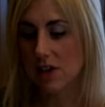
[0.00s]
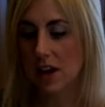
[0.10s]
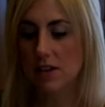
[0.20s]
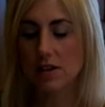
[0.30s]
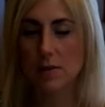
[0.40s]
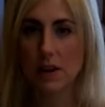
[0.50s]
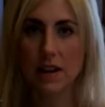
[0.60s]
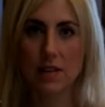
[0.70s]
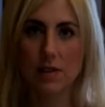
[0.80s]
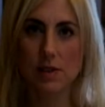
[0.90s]
I just want
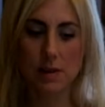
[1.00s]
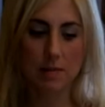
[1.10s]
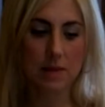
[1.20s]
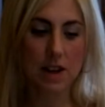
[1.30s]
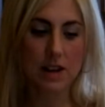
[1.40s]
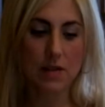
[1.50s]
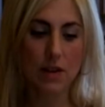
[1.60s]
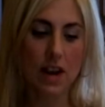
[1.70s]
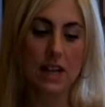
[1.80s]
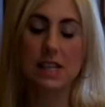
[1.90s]
to give you a
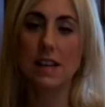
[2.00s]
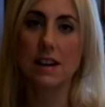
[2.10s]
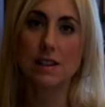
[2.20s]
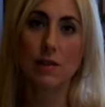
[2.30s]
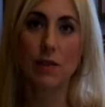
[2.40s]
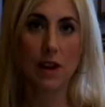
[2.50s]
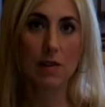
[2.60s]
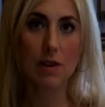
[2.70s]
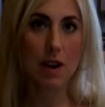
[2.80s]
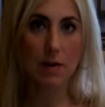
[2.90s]
different idea to
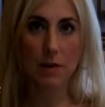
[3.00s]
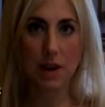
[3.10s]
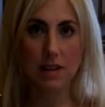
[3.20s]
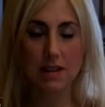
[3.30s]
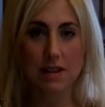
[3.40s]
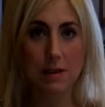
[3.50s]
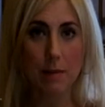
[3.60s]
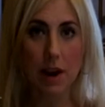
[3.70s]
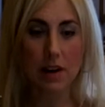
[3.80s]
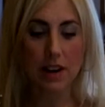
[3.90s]
flavor it with the
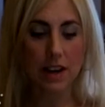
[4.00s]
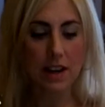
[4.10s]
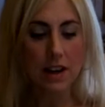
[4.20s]
tamari